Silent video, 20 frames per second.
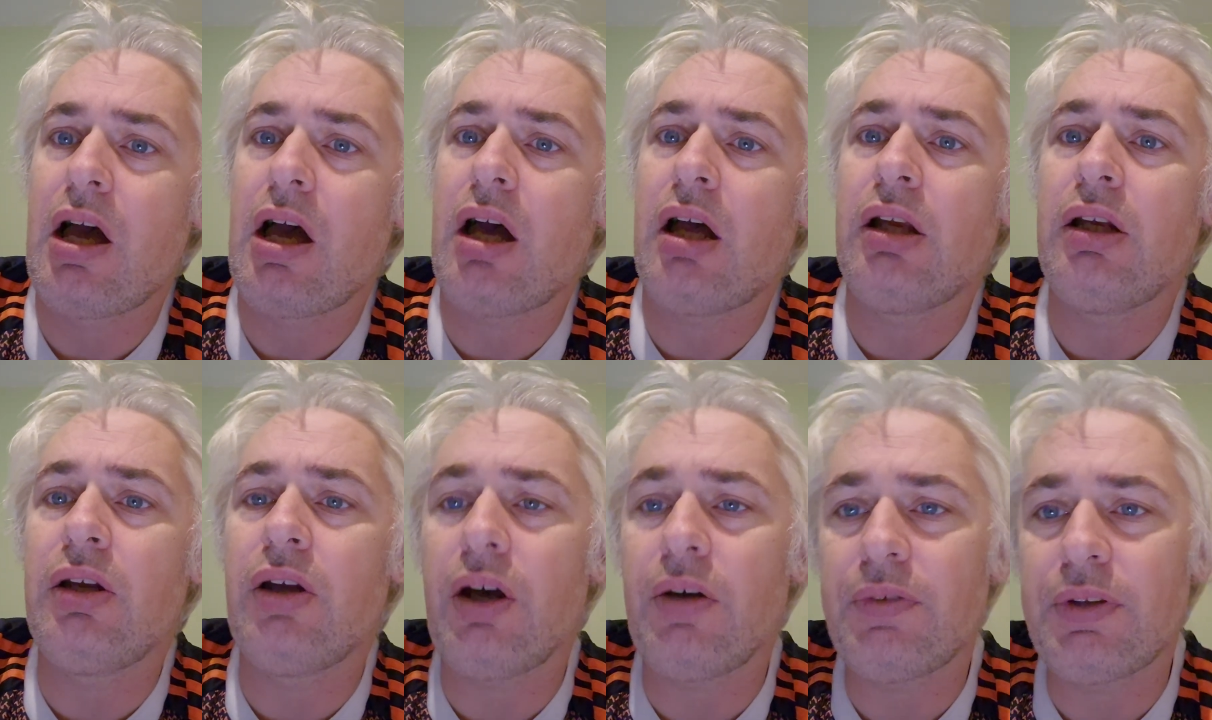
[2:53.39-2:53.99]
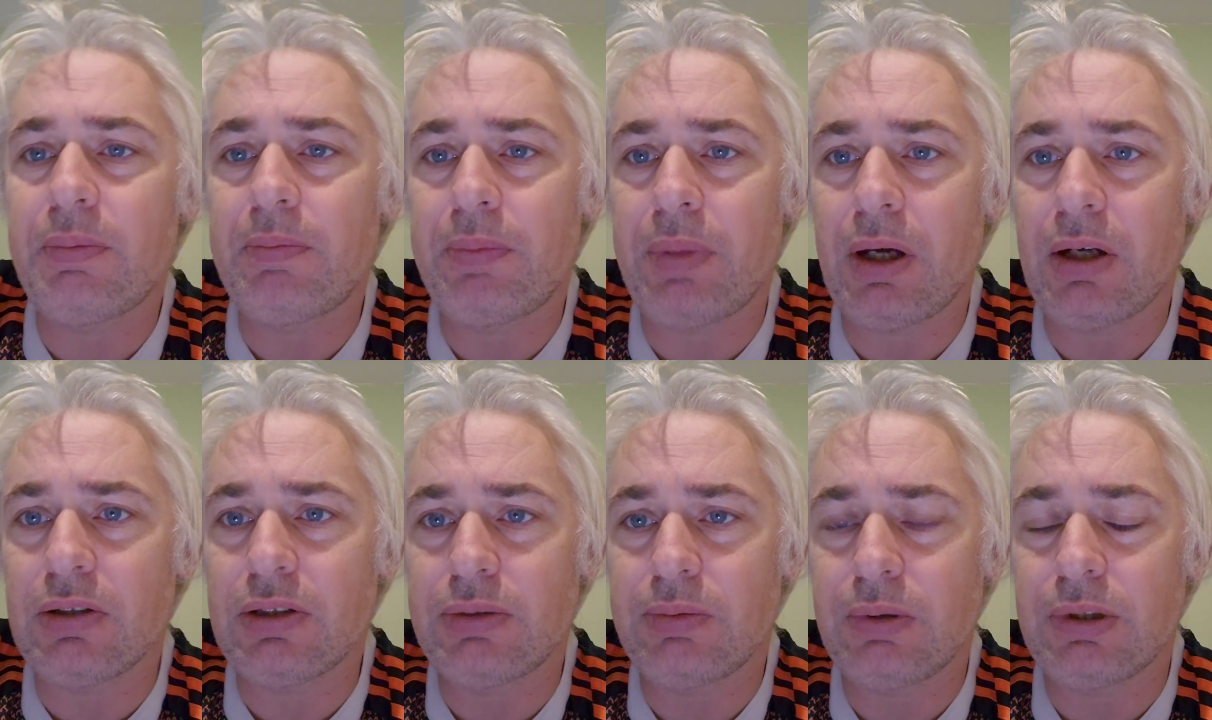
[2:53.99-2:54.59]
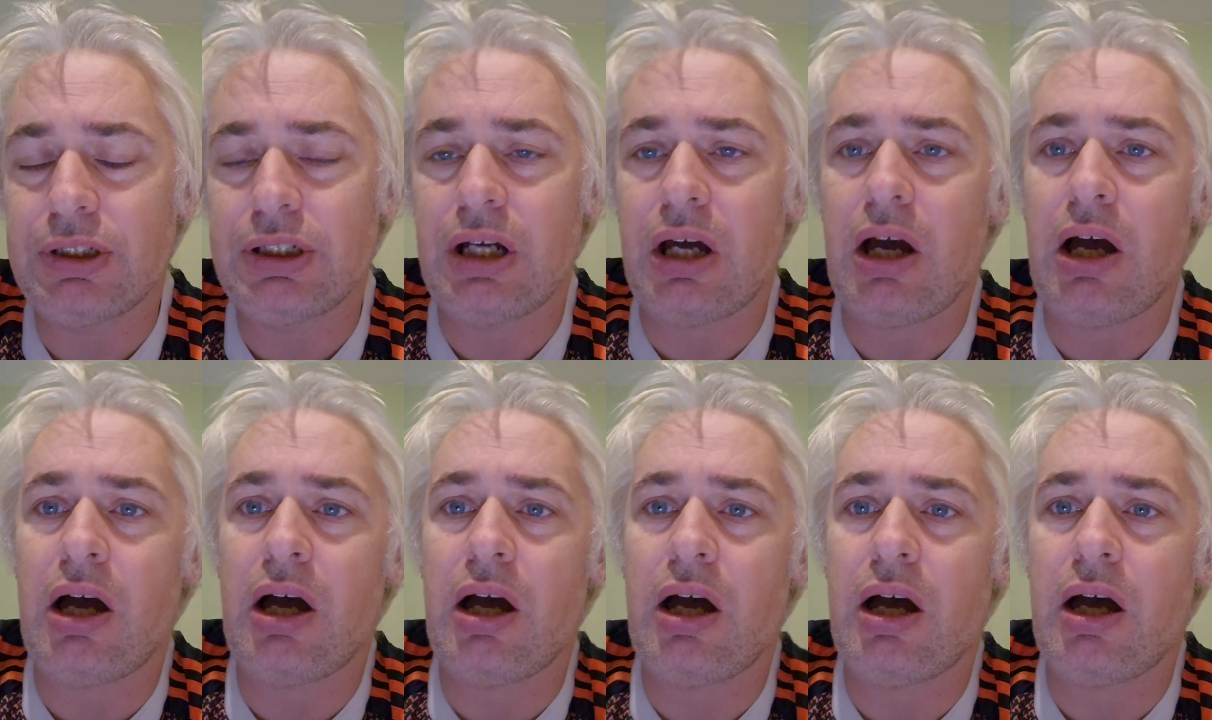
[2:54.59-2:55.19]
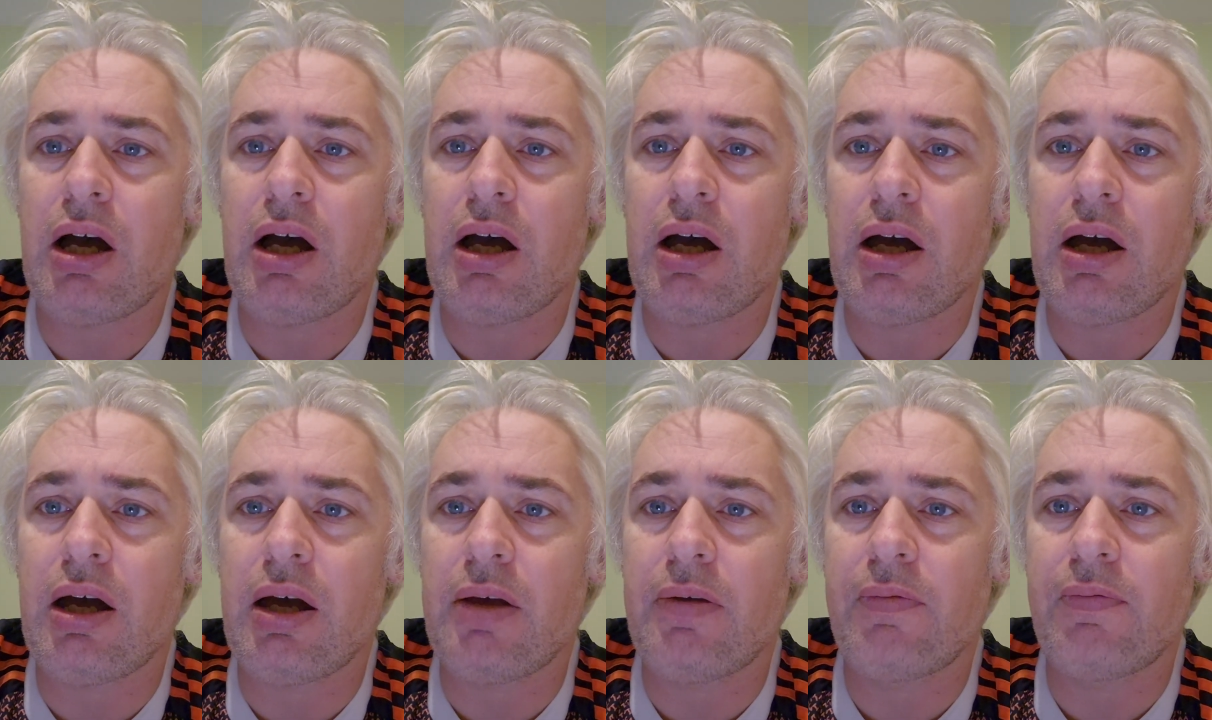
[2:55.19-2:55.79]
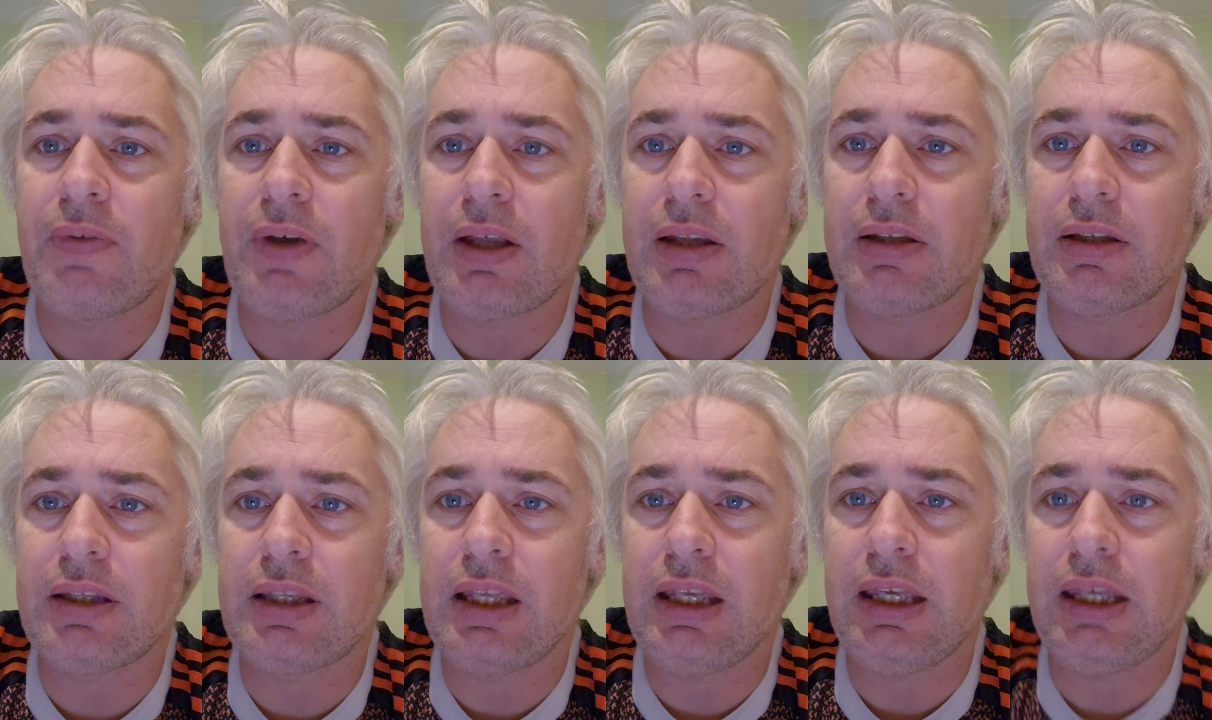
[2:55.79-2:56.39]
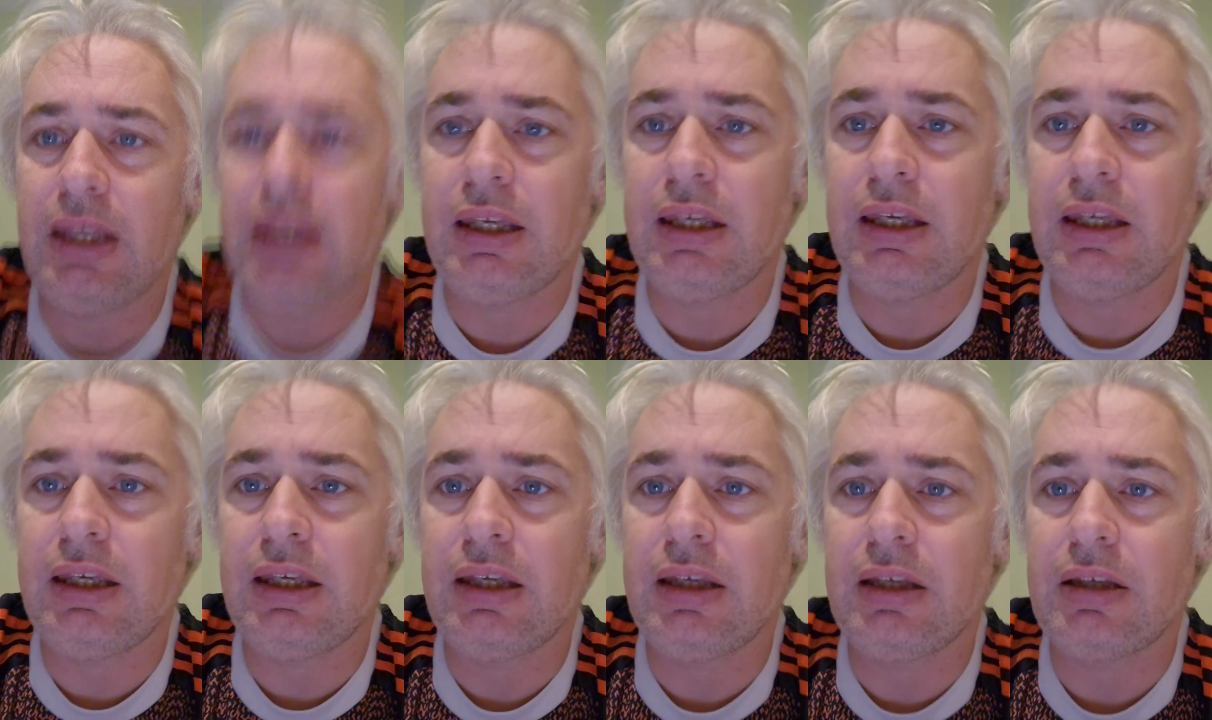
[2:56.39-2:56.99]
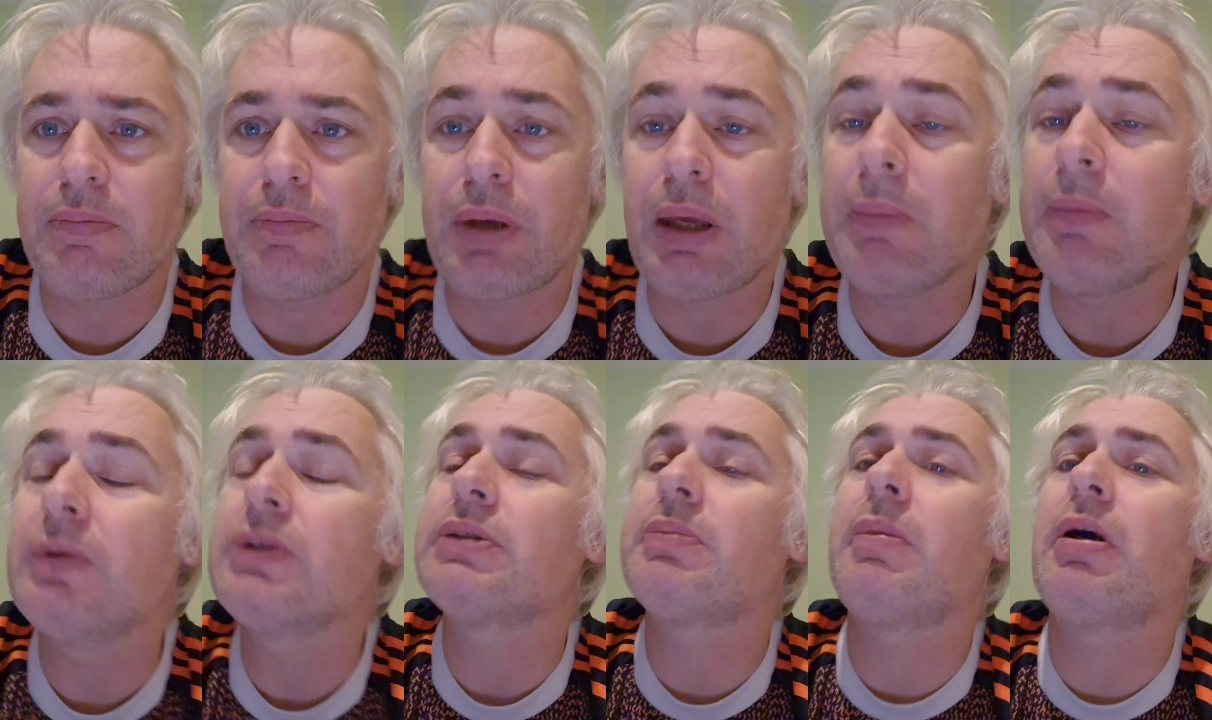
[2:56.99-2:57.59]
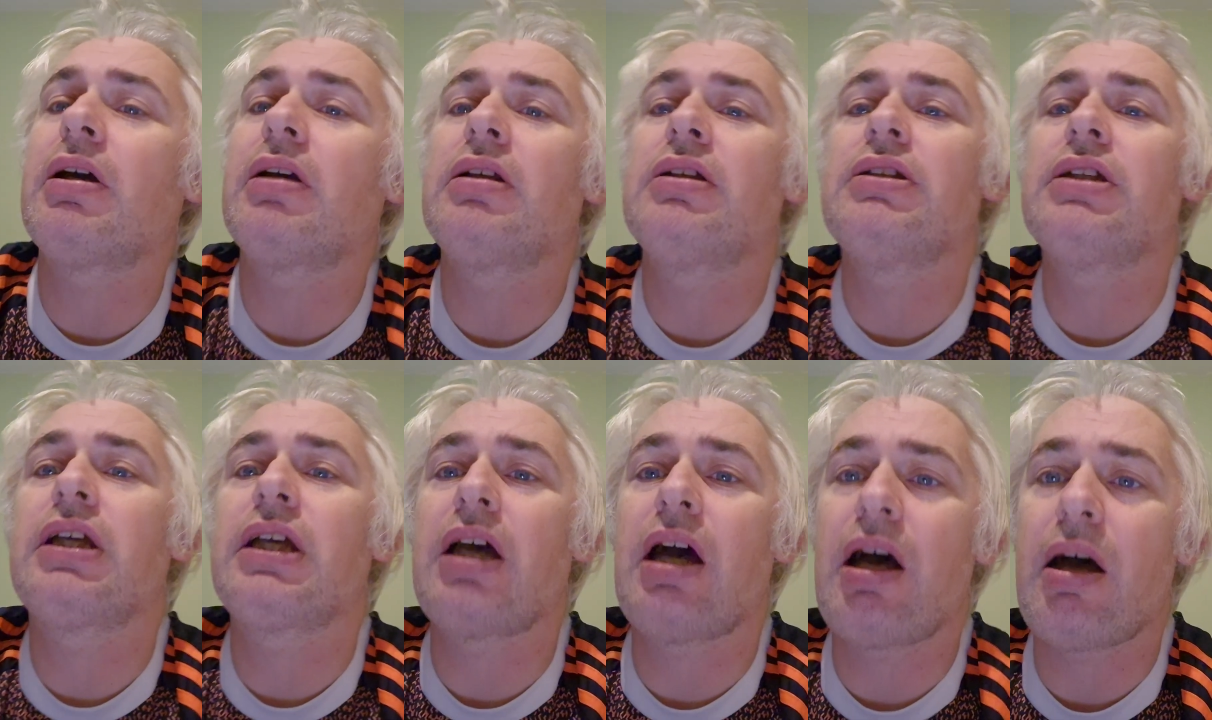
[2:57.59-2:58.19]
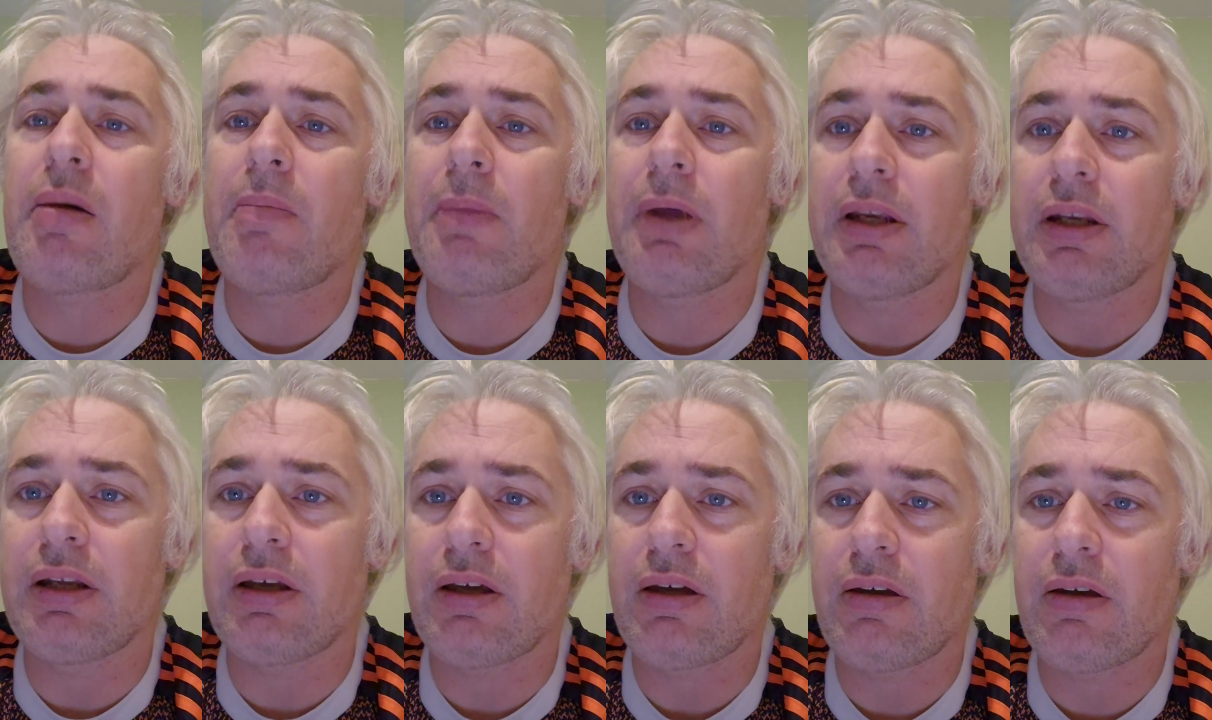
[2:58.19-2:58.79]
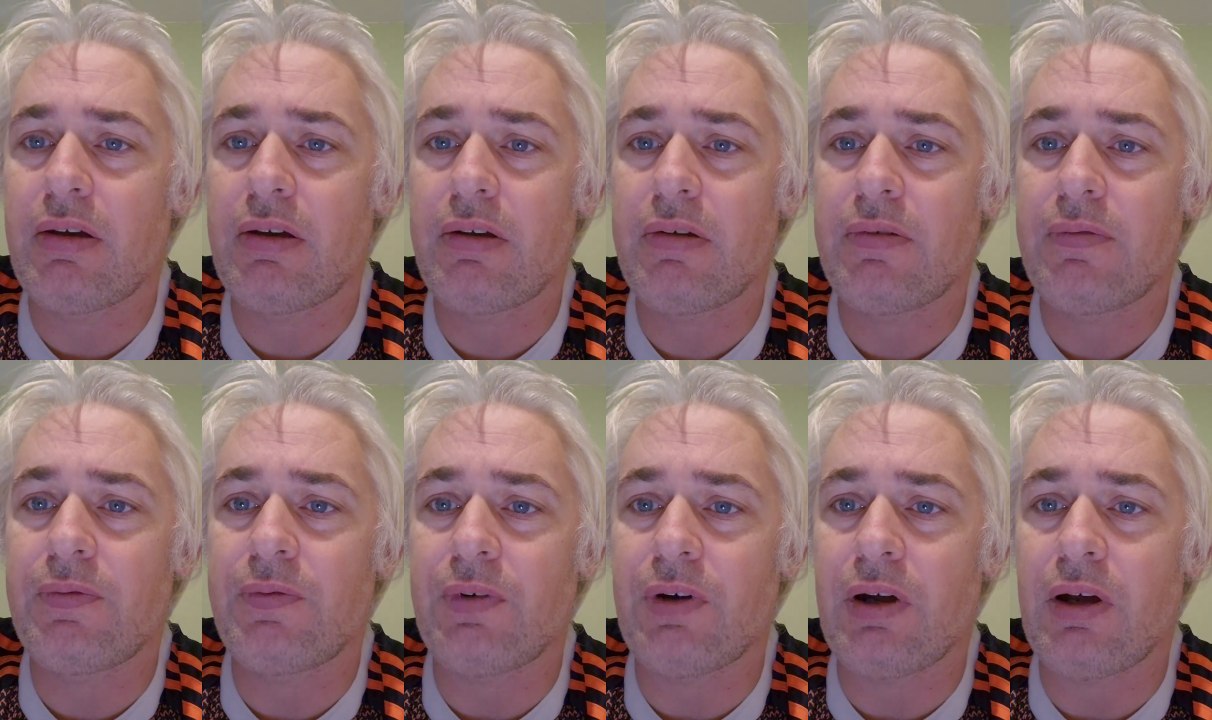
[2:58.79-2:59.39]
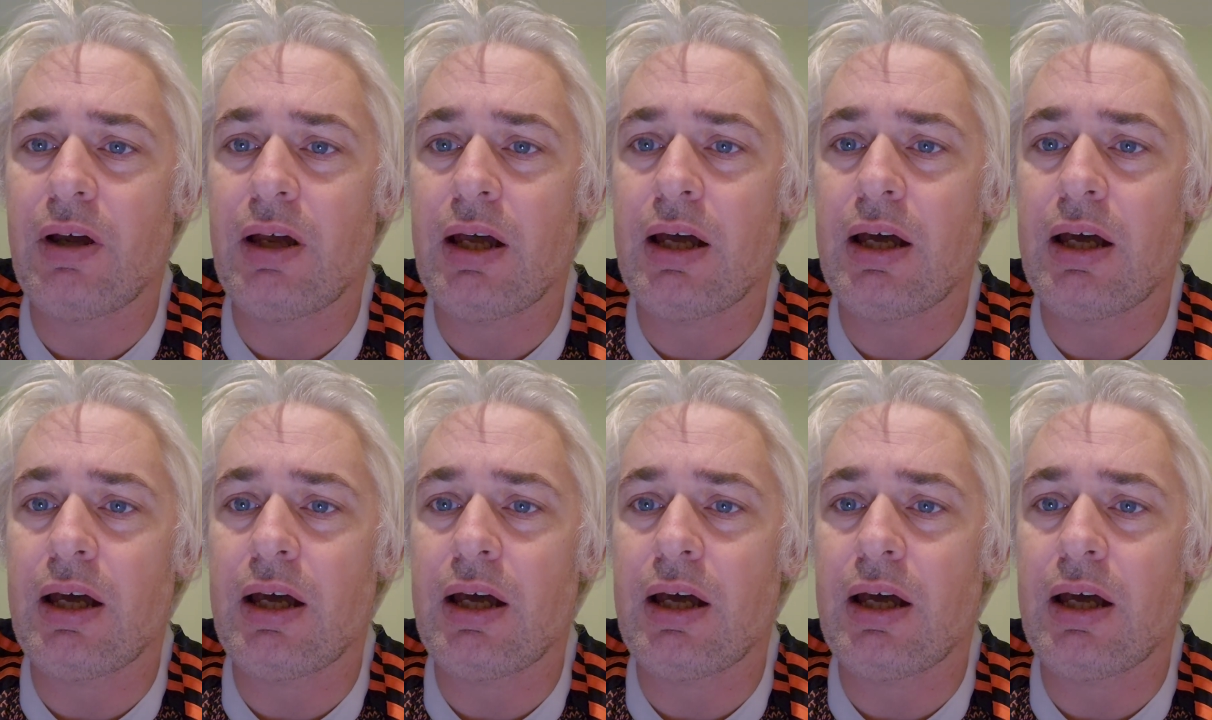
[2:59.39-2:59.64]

a lot of the boats which are that the people smugglers are coming from